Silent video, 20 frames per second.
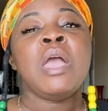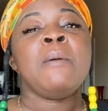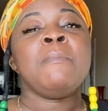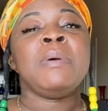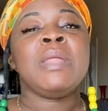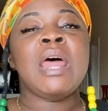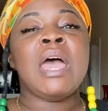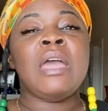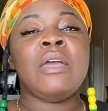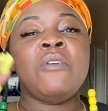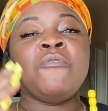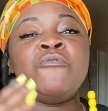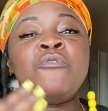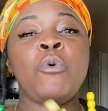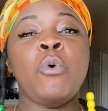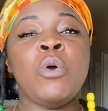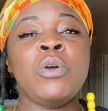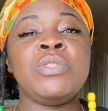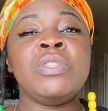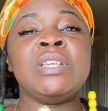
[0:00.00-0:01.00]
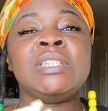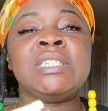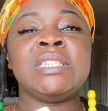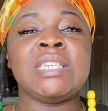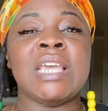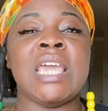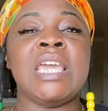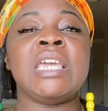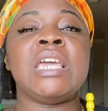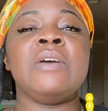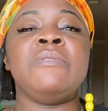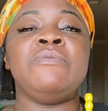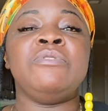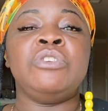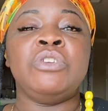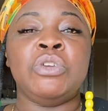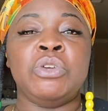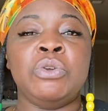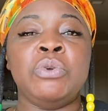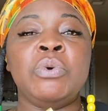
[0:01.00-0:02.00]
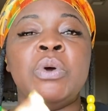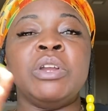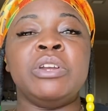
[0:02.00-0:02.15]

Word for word: but I, for the sake of you